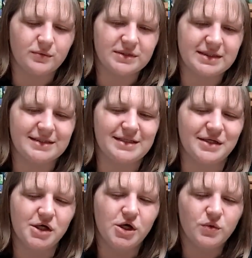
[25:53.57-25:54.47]
was
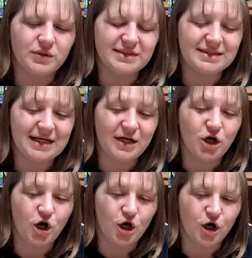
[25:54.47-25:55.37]
it a
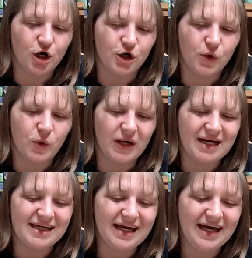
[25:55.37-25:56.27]
car or
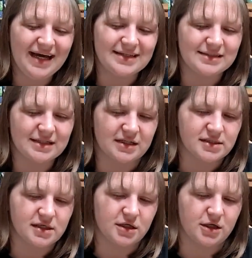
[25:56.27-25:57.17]
a cat I
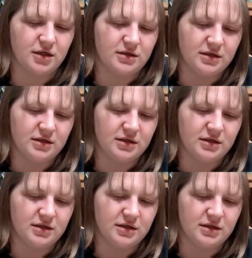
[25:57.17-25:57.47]
saw?